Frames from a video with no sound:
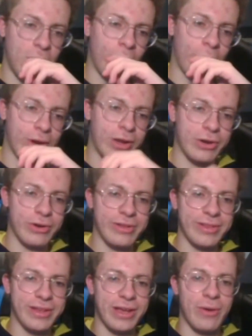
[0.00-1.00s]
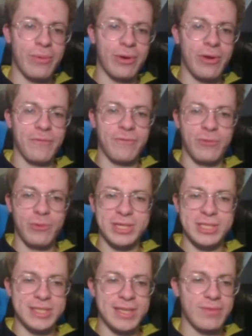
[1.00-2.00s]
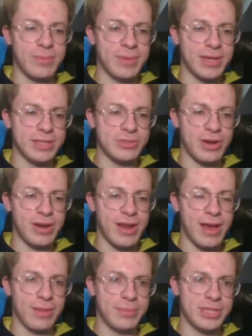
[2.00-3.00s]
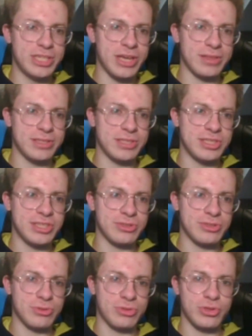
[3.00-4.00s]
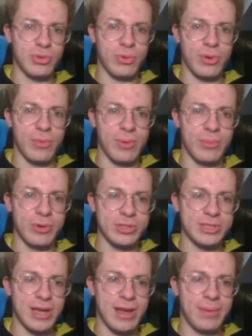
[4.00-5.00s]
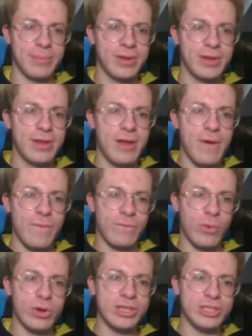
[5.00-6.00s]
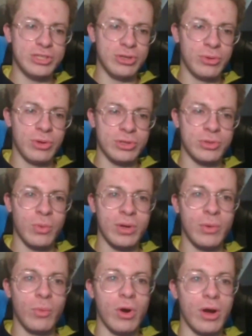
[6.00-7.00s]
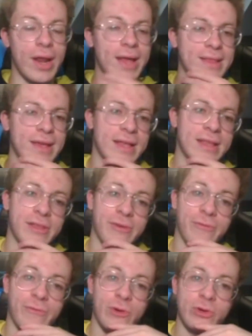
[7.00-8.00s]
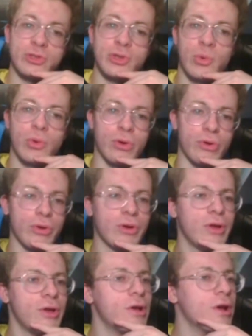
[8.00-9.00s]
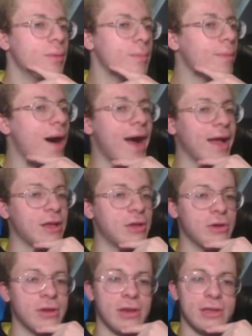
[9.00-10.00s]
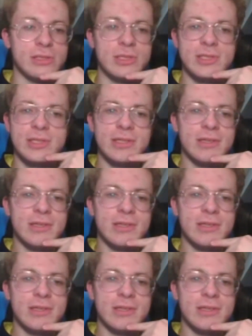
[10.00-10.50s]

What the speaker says: We're currently going on 47 minutes right now. Let me check the Sixers score one more time. 42-21 at the end of the first quarter. My goodness.